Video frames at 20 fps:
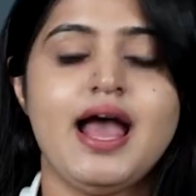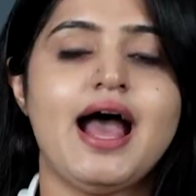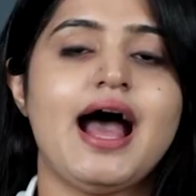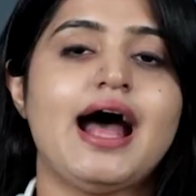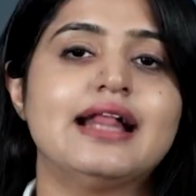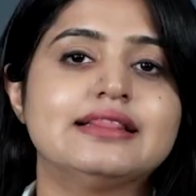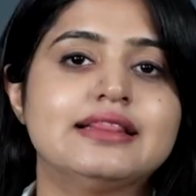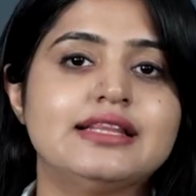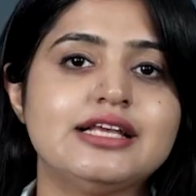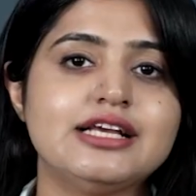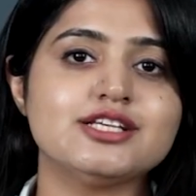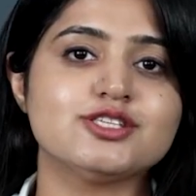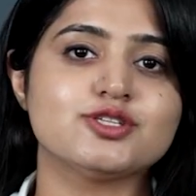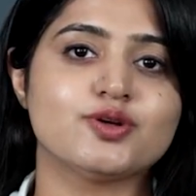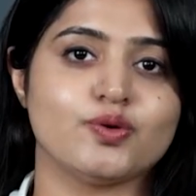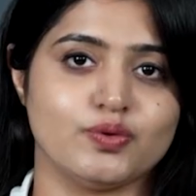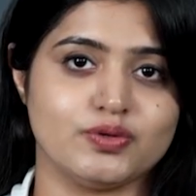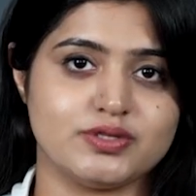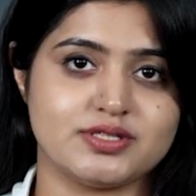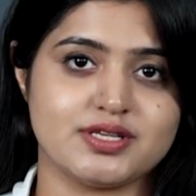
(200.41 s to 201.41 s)
And these
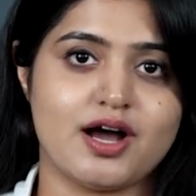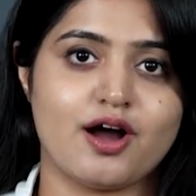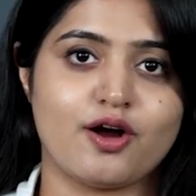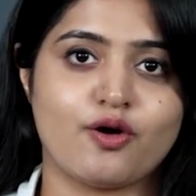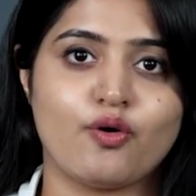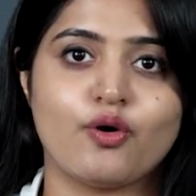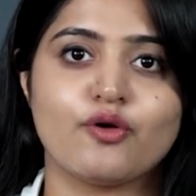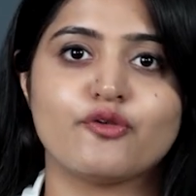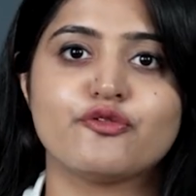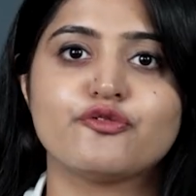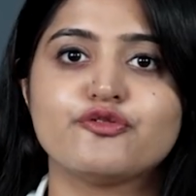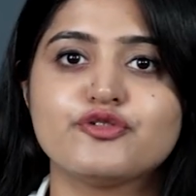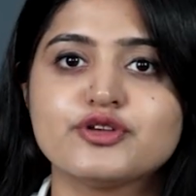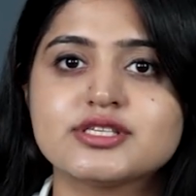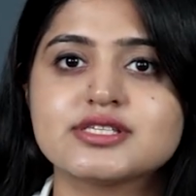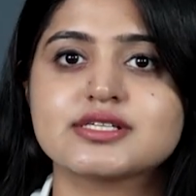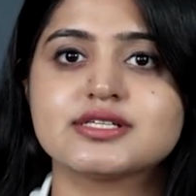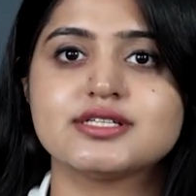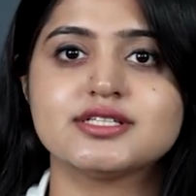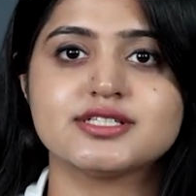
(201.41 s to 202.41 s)
goals are called
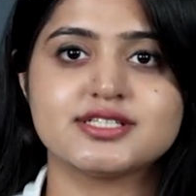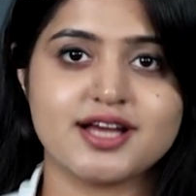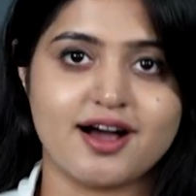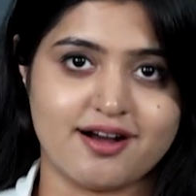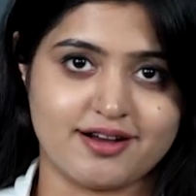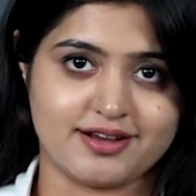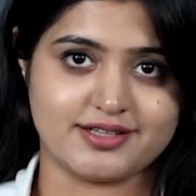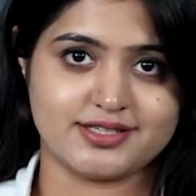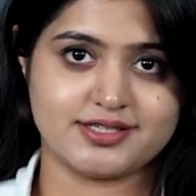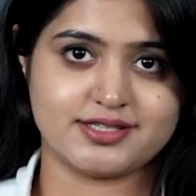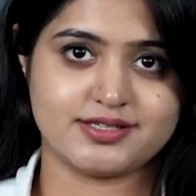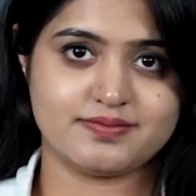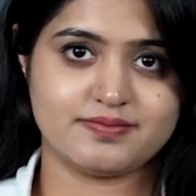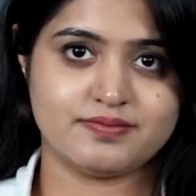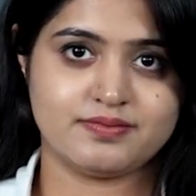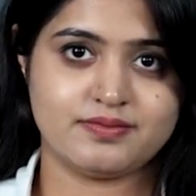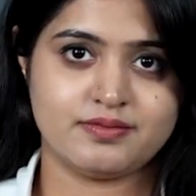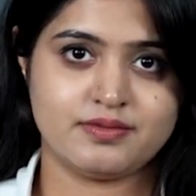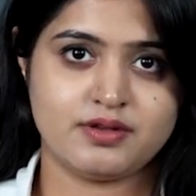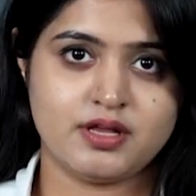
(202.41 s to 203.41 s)
fiscal targets.
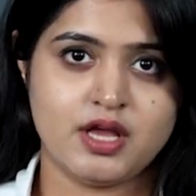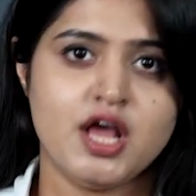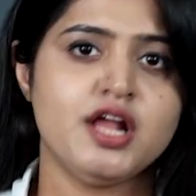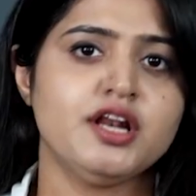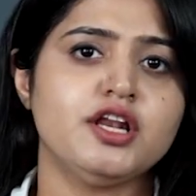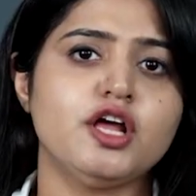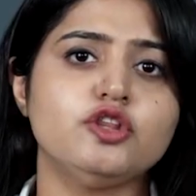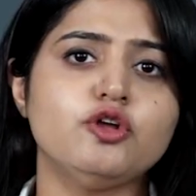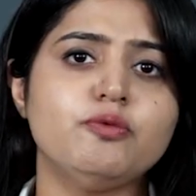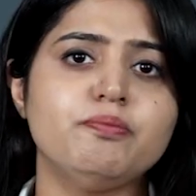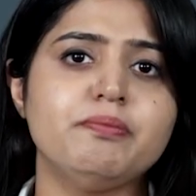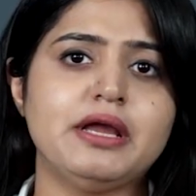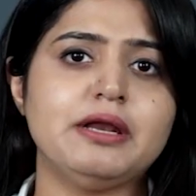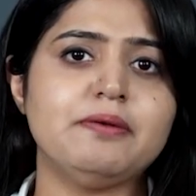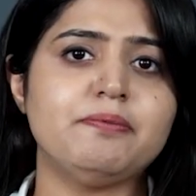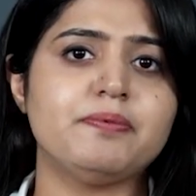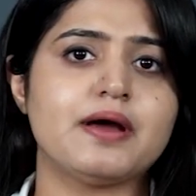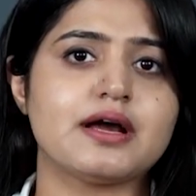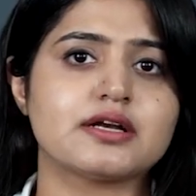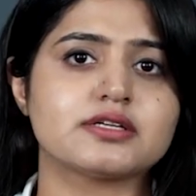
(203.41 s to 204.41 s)
Now the
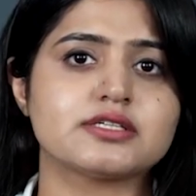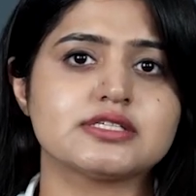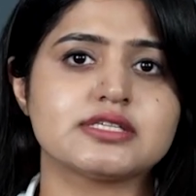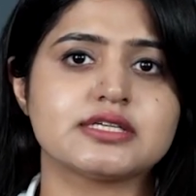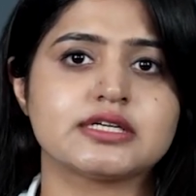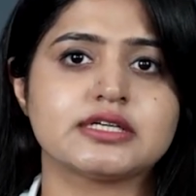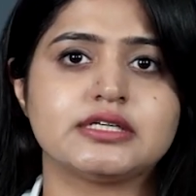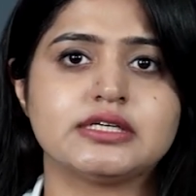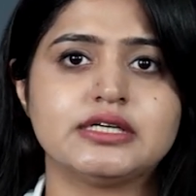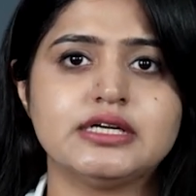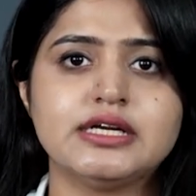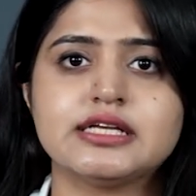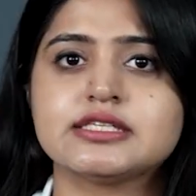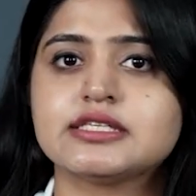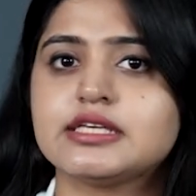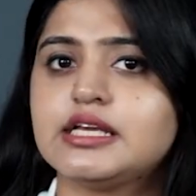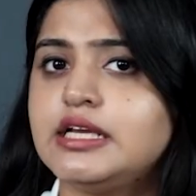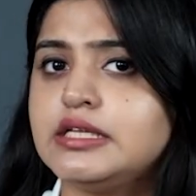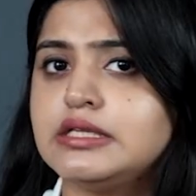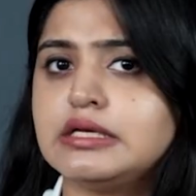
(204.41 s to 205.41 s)
main practice here is
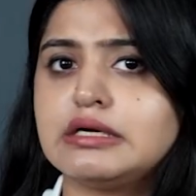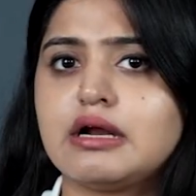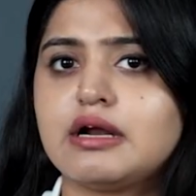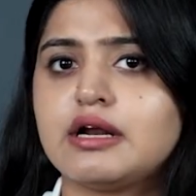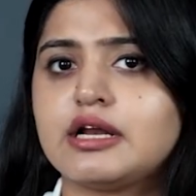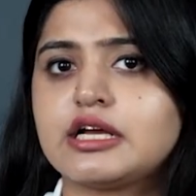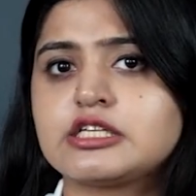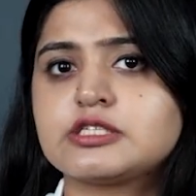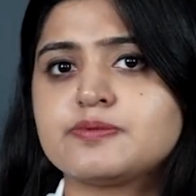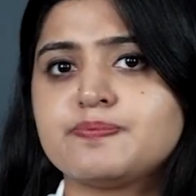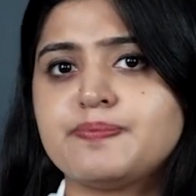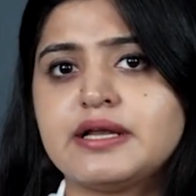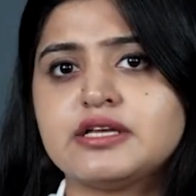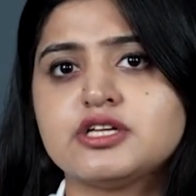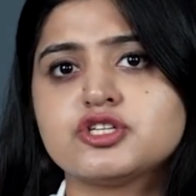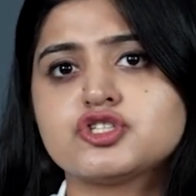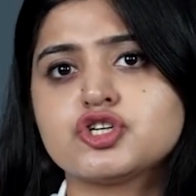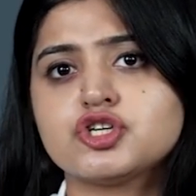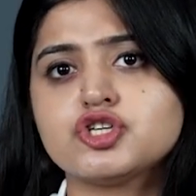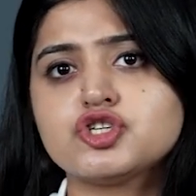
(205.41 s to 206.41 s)
either our
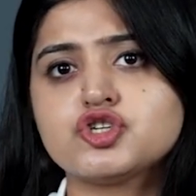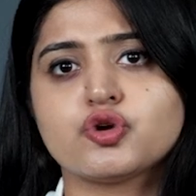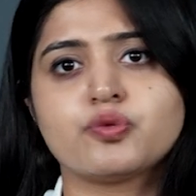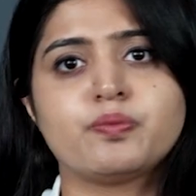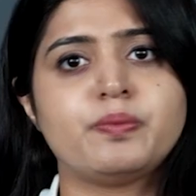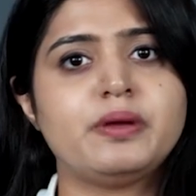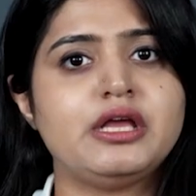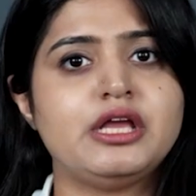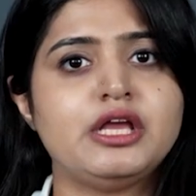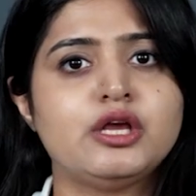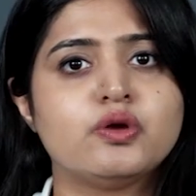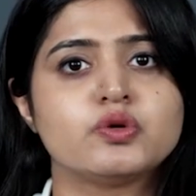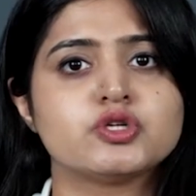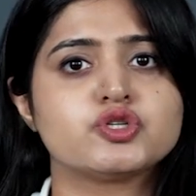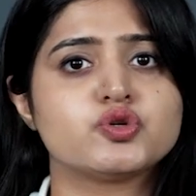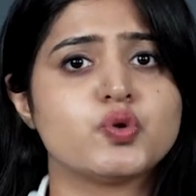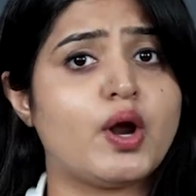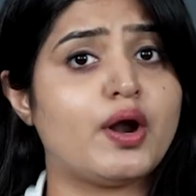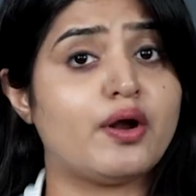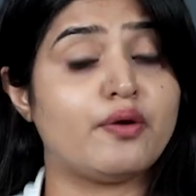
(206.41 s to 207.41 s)
expenditure should be equal
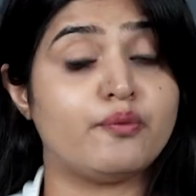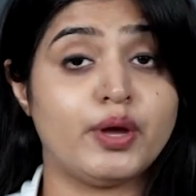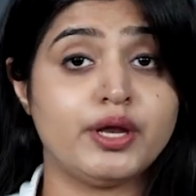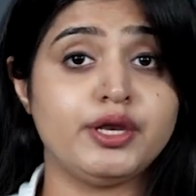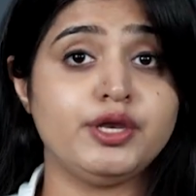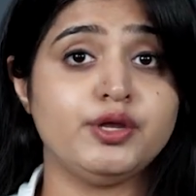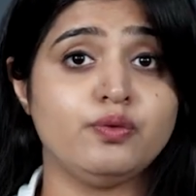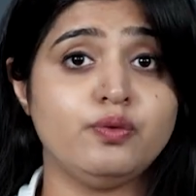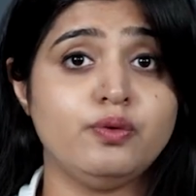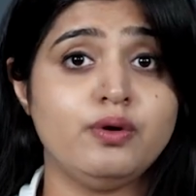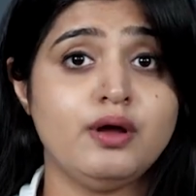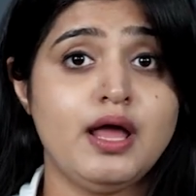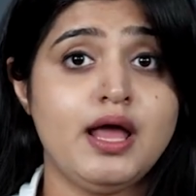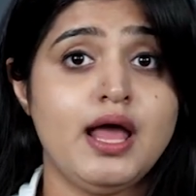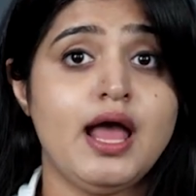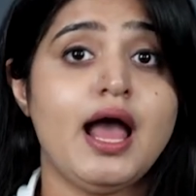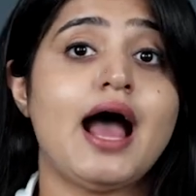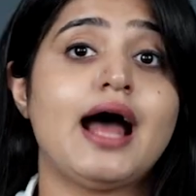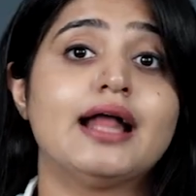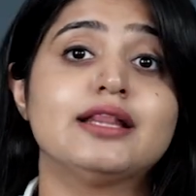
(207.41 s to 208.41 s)
to our revenue,
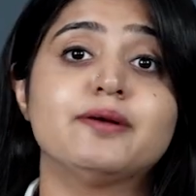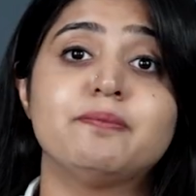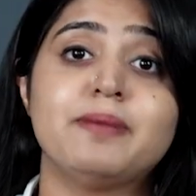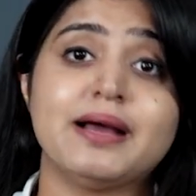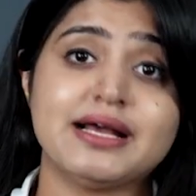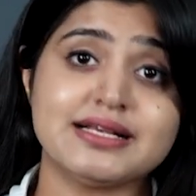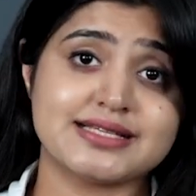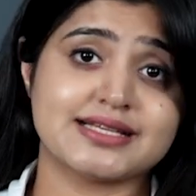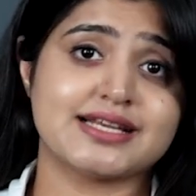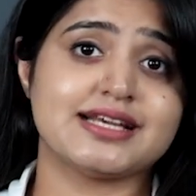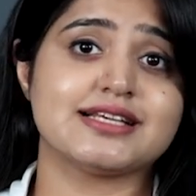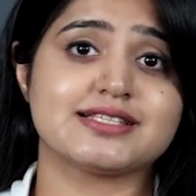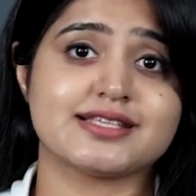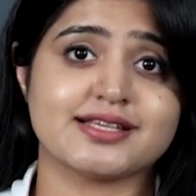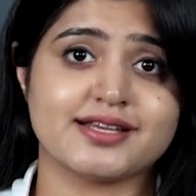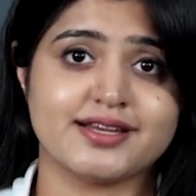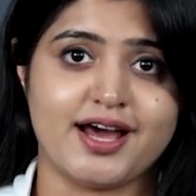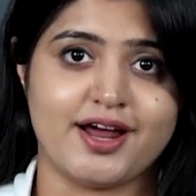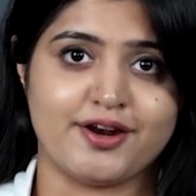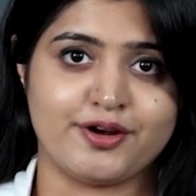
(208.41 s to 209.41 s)
and the best case
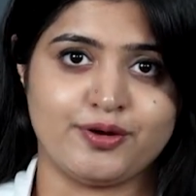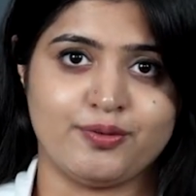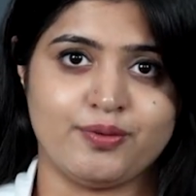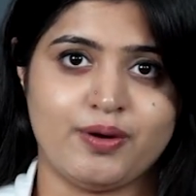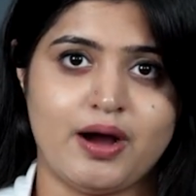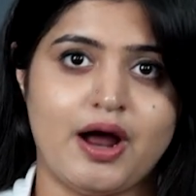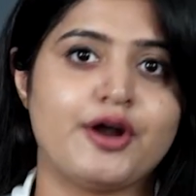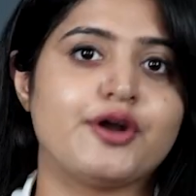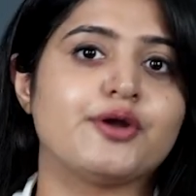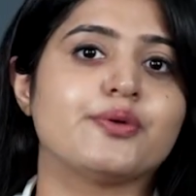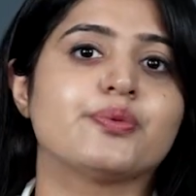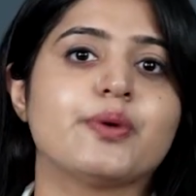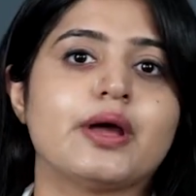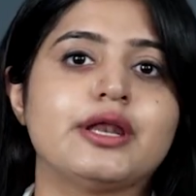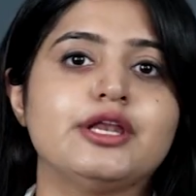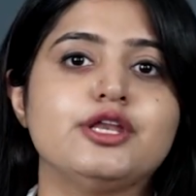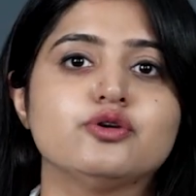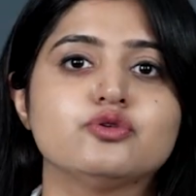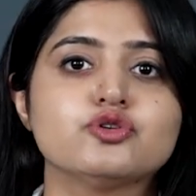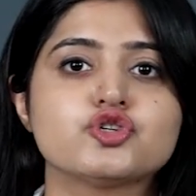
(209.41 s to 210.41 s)
scenario, our
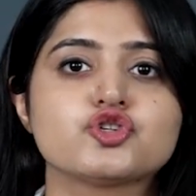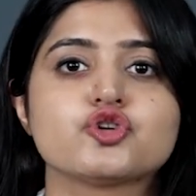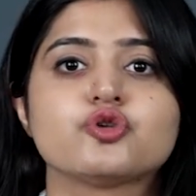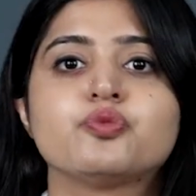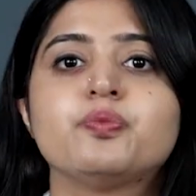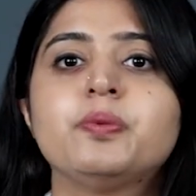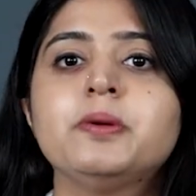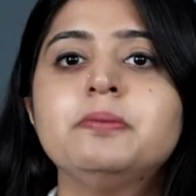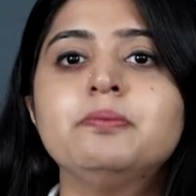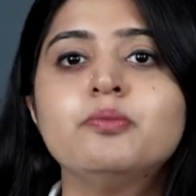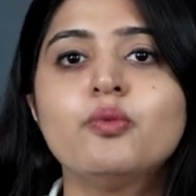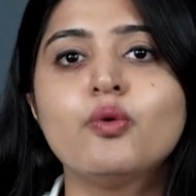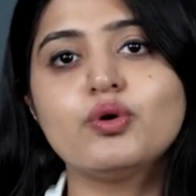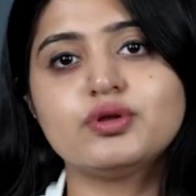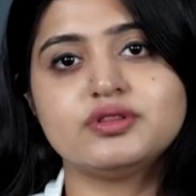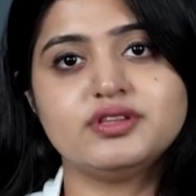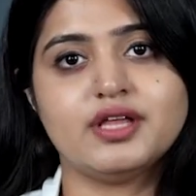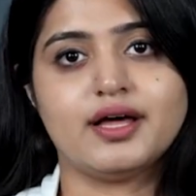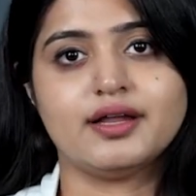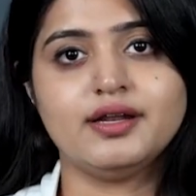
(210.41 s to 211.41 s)
revenue should be more
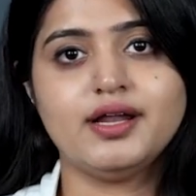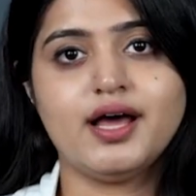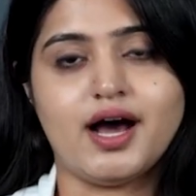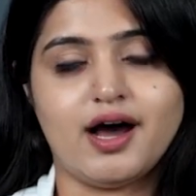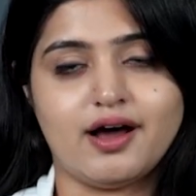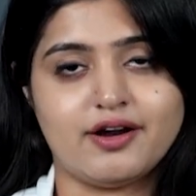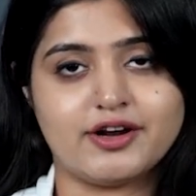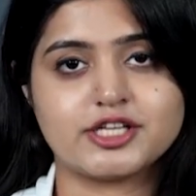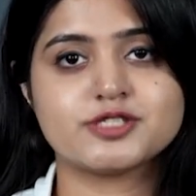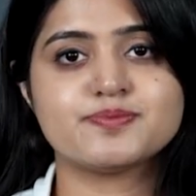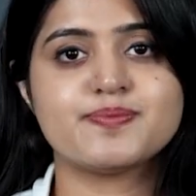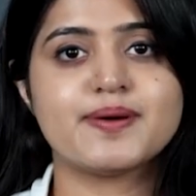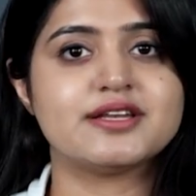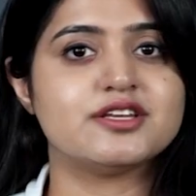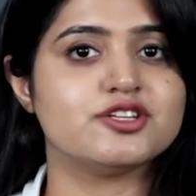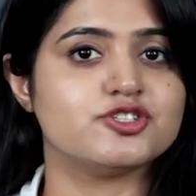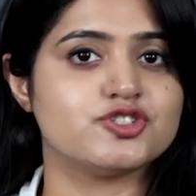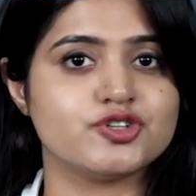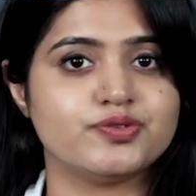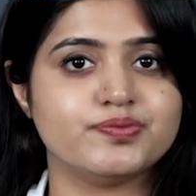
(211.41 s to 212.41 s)
than our
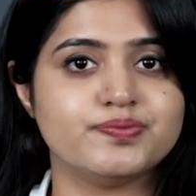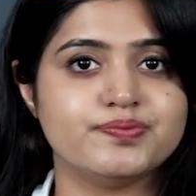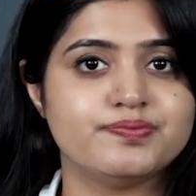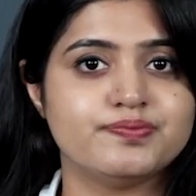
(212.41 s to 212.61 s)
expenditure.